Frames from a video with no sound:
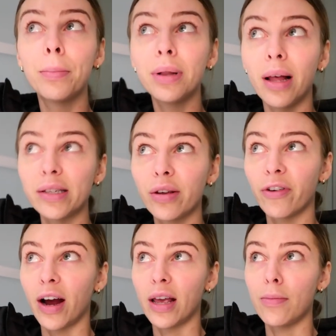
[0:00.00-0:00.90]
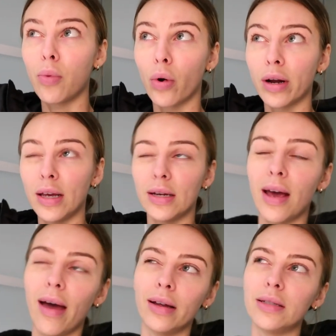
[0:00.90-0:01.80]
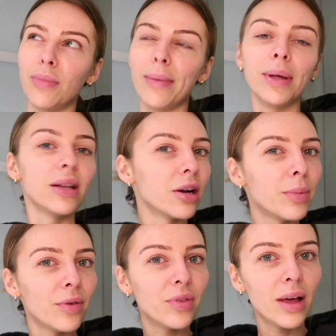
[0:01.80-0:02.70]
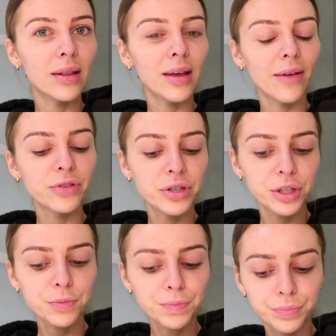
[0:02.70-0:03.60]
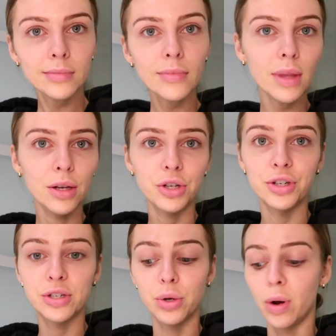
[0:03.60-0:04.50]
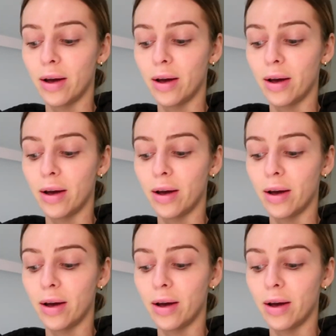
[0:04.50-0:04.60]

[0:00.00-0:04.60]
plus Friday morning and maybe a little bit of the afternoon to just do